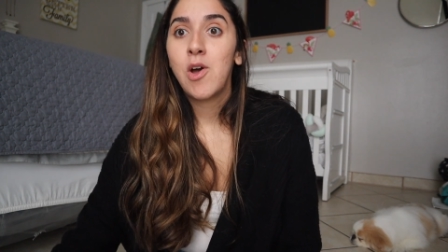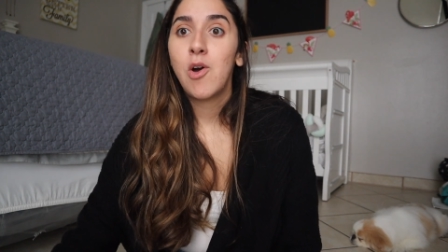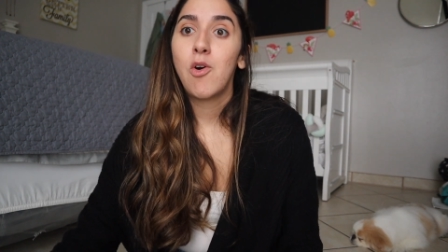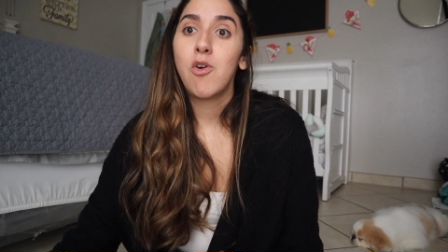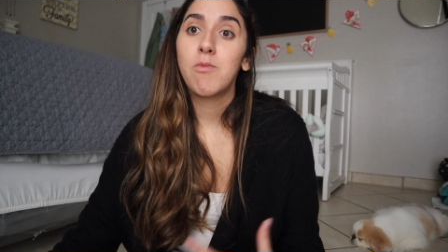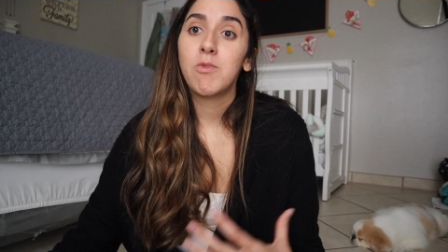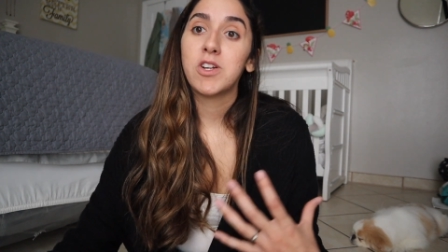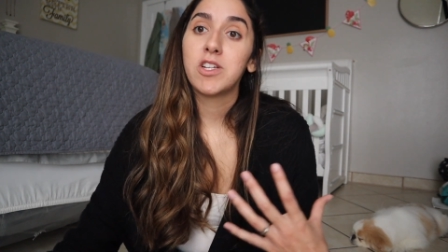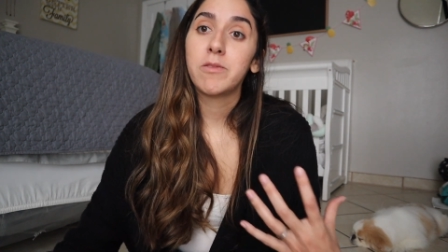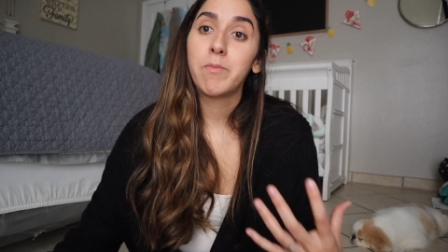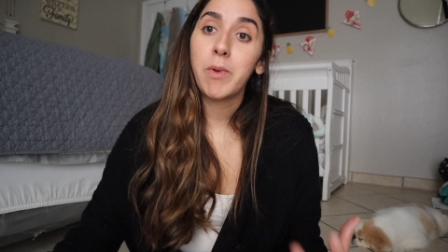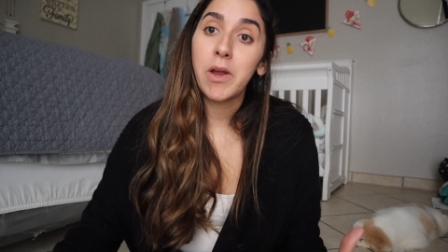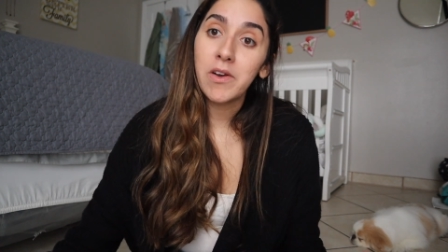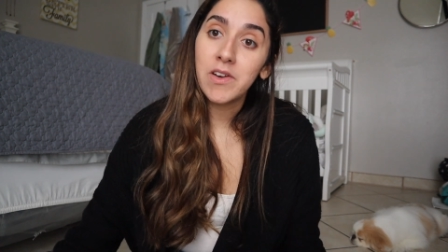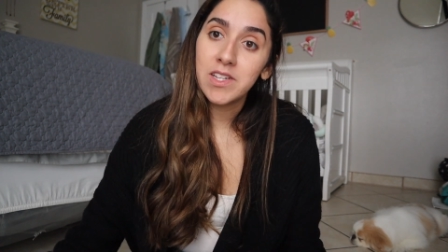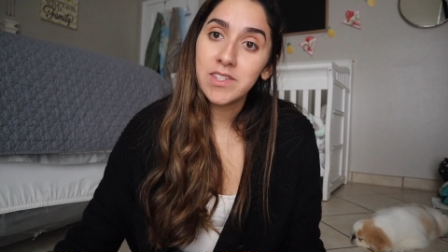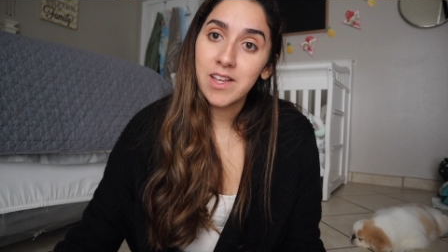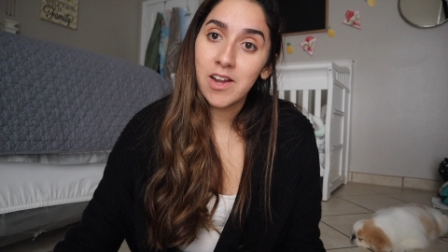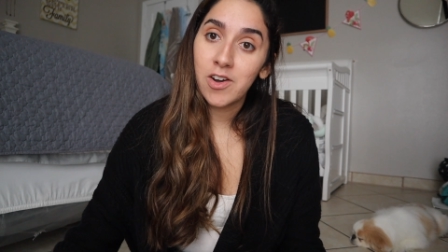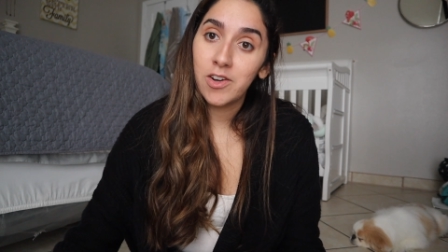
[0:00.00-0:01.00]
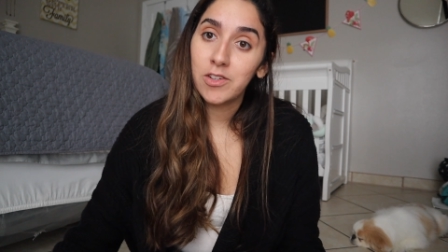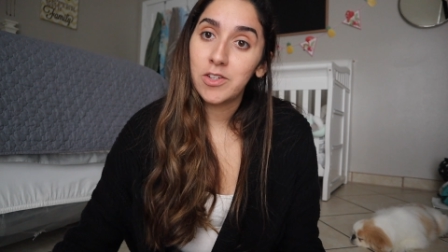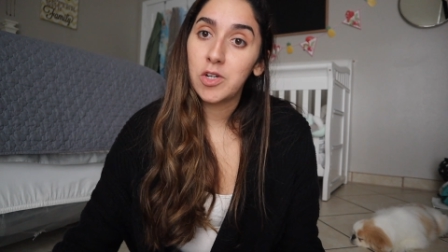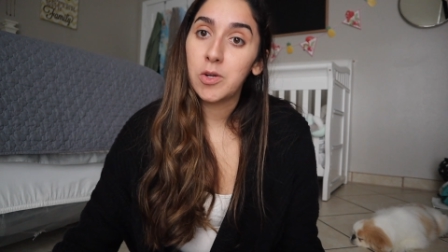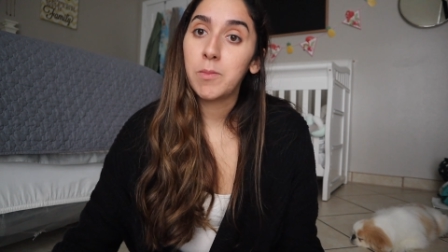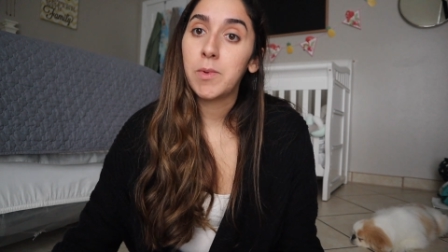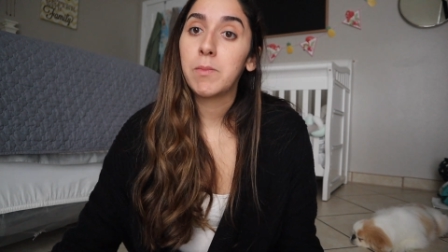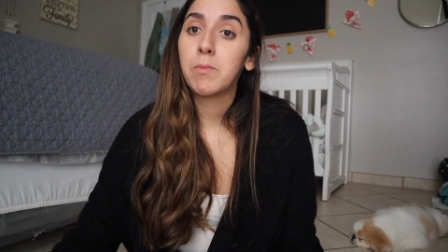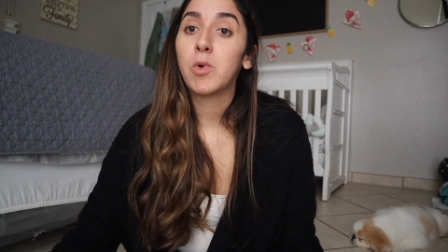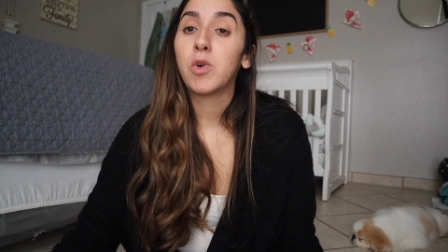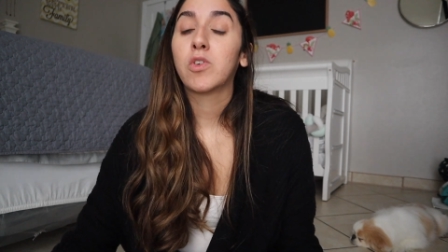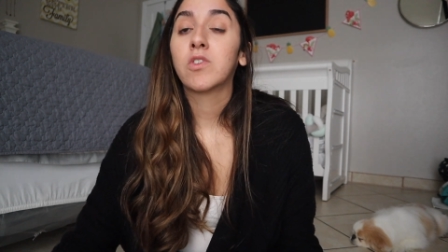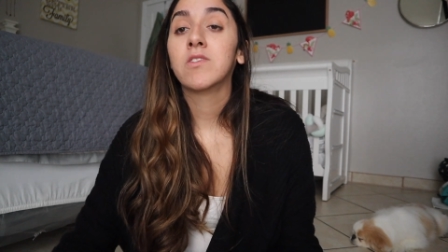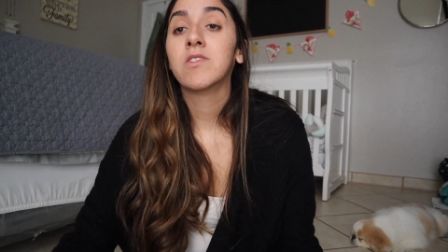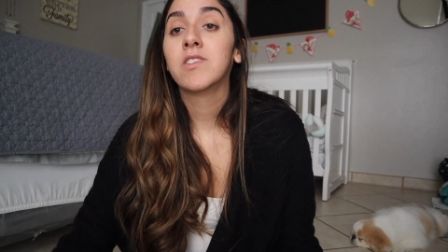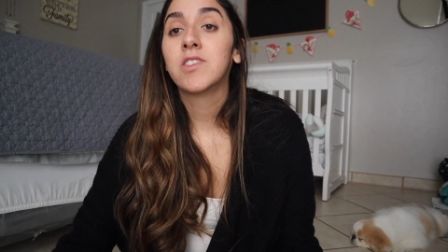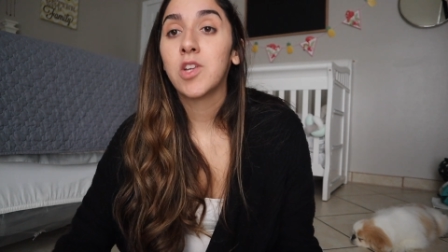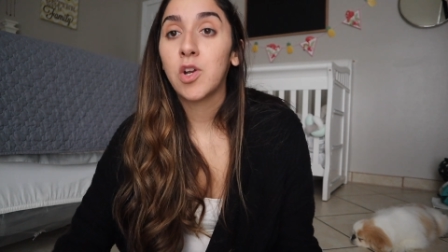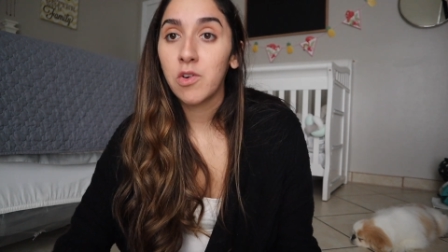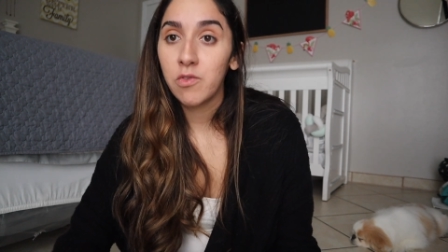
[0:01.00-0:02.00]
Omar's parents are a little bit more
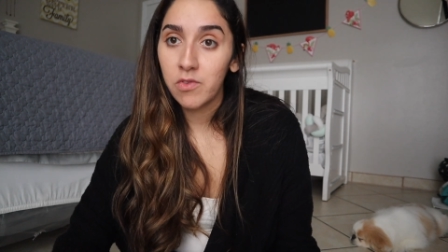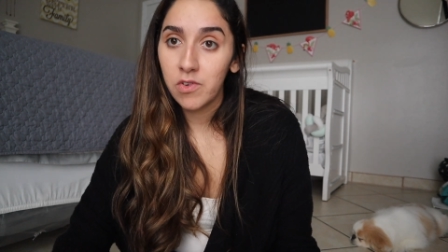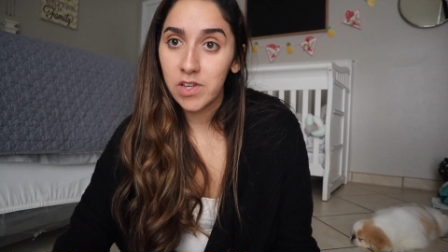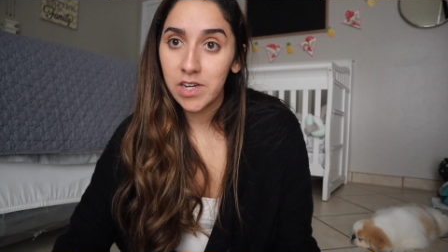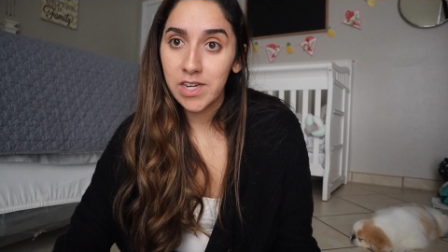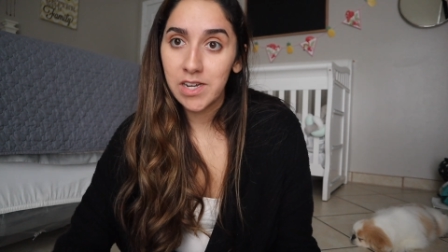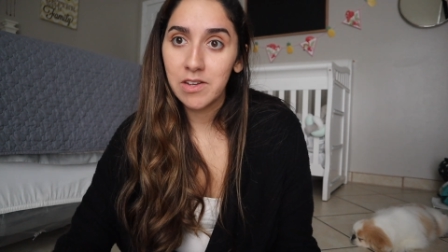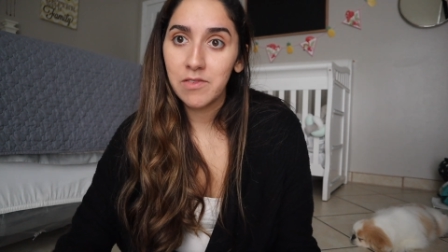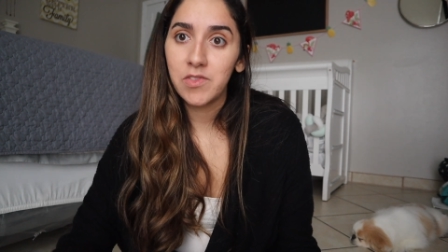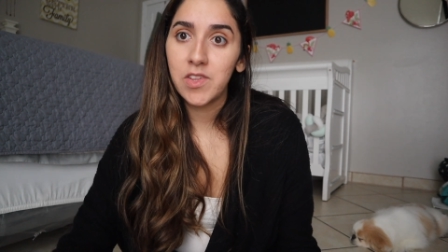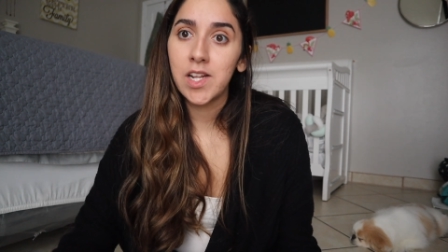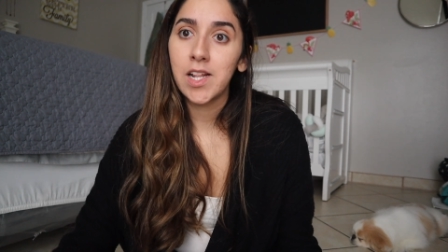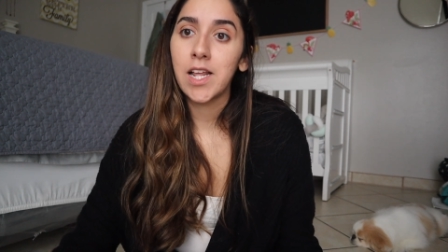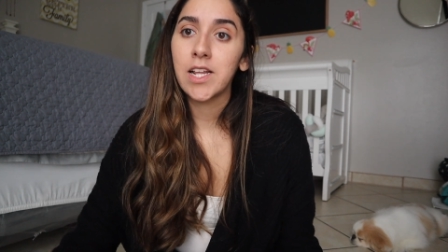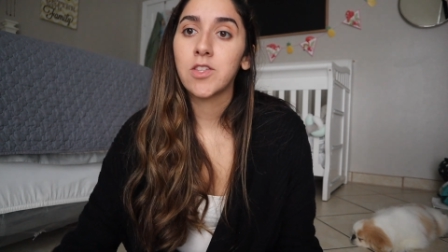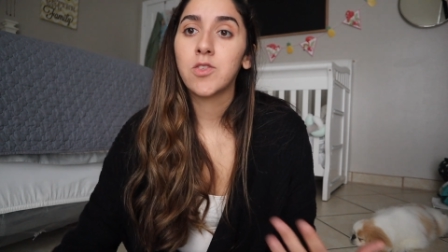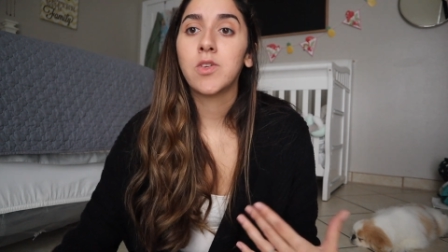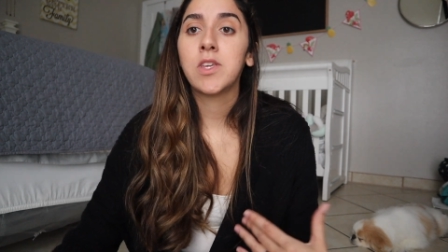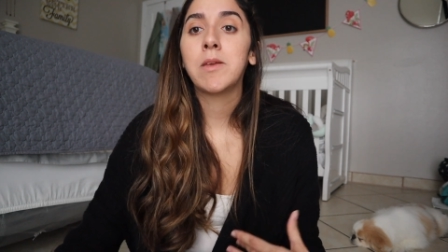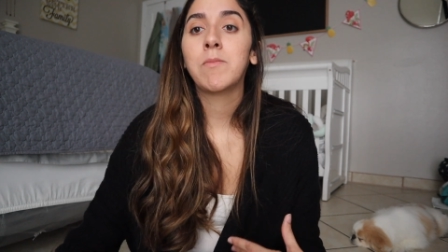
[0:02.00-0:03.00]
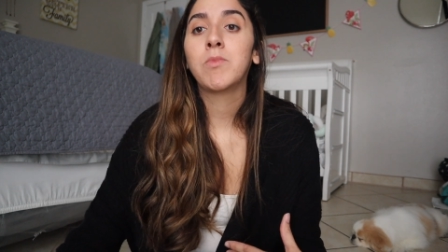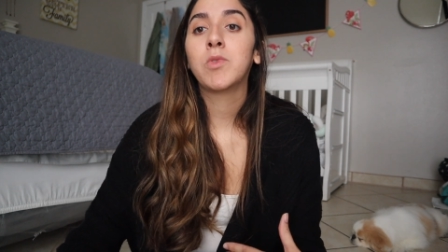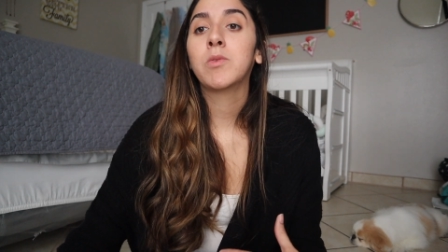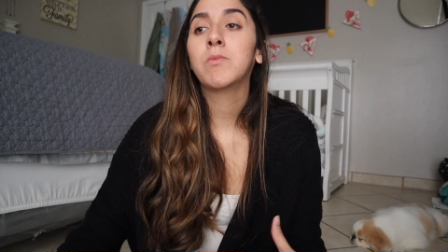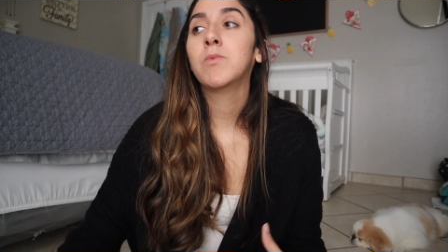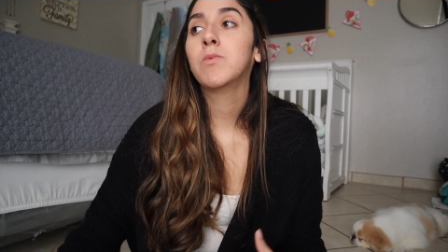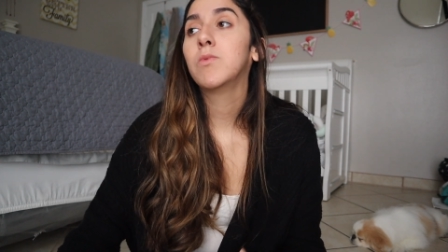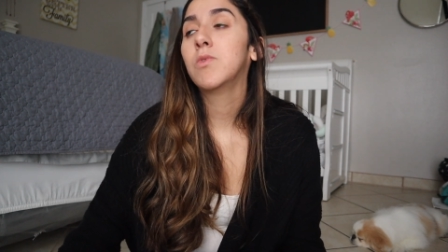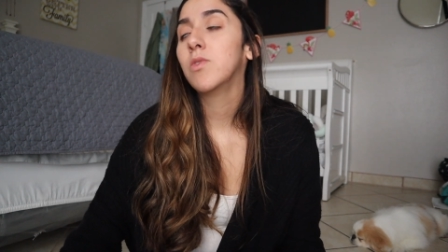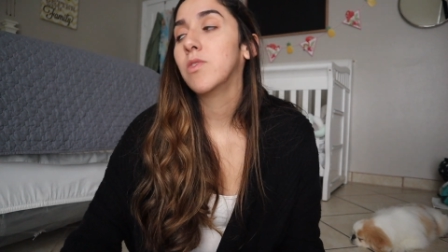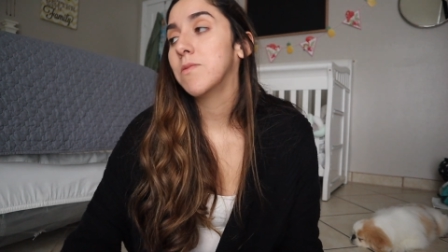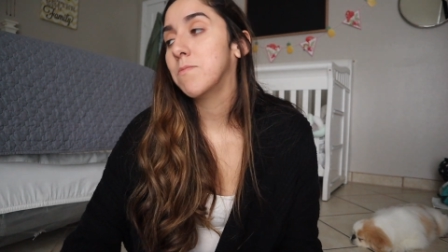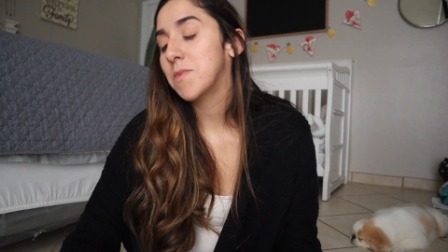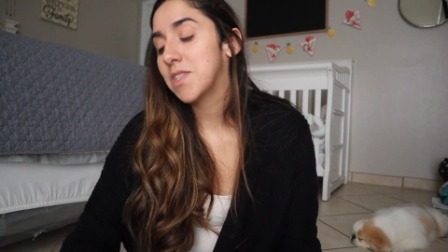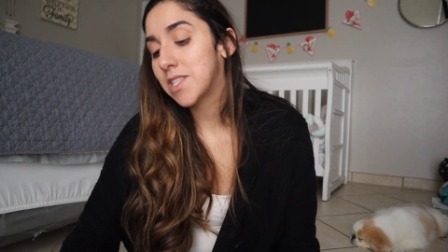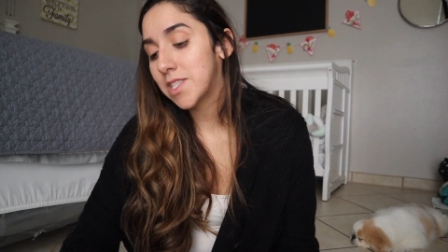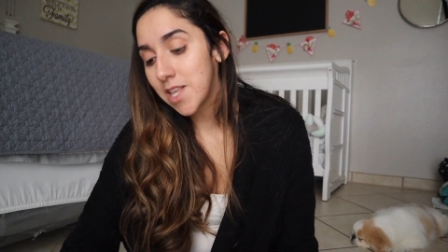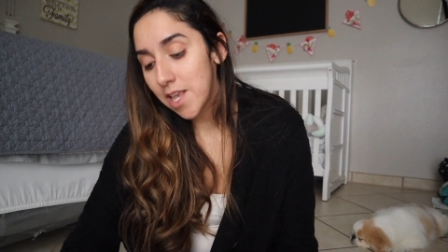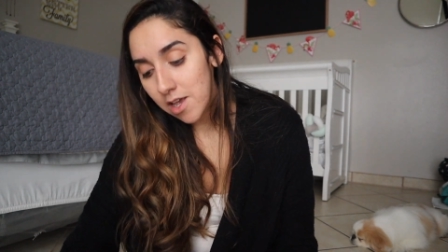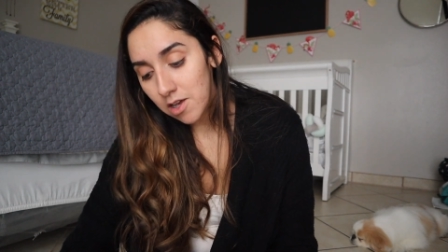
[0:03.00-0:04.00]
conservative. They like to keep to
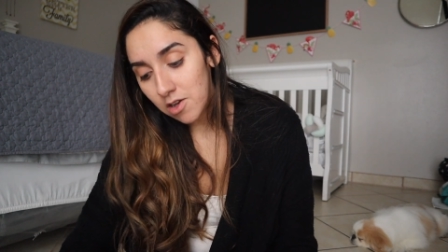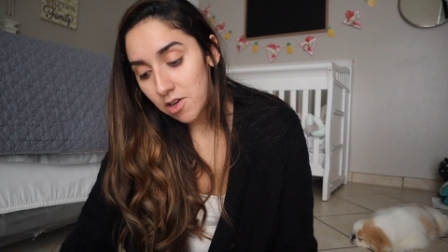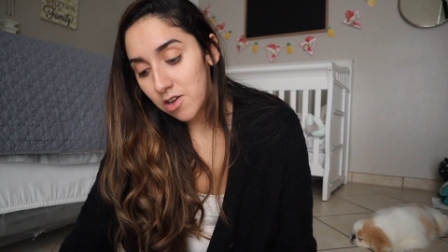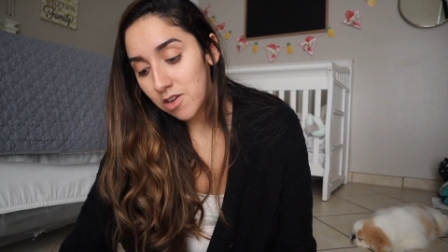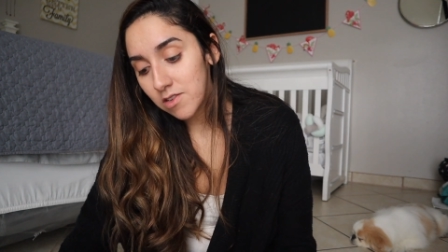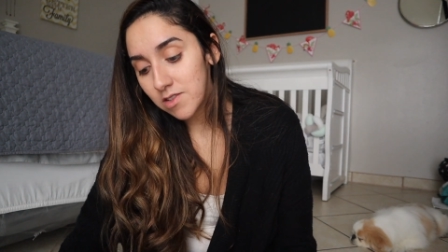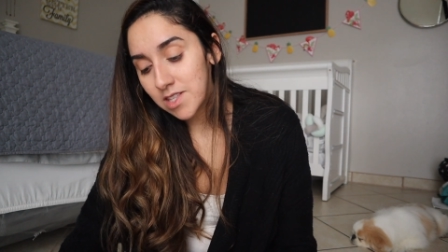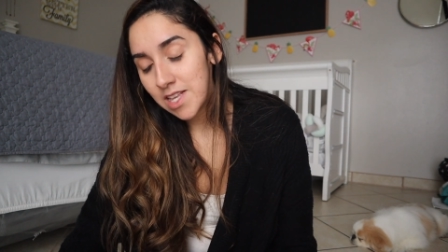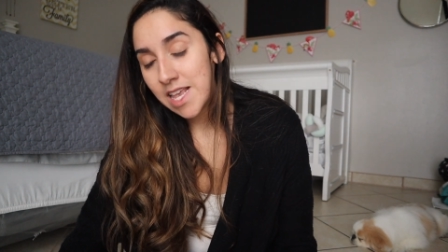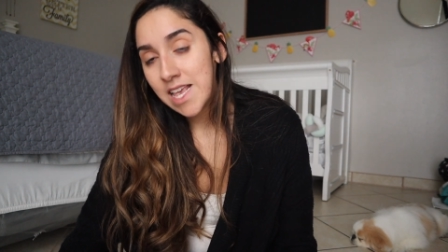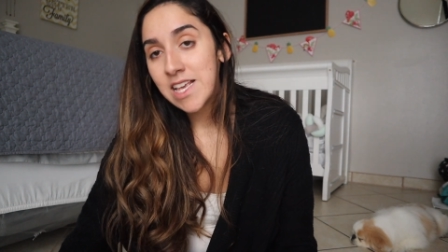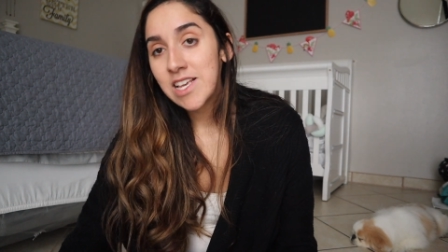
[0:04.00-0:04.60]
themselves.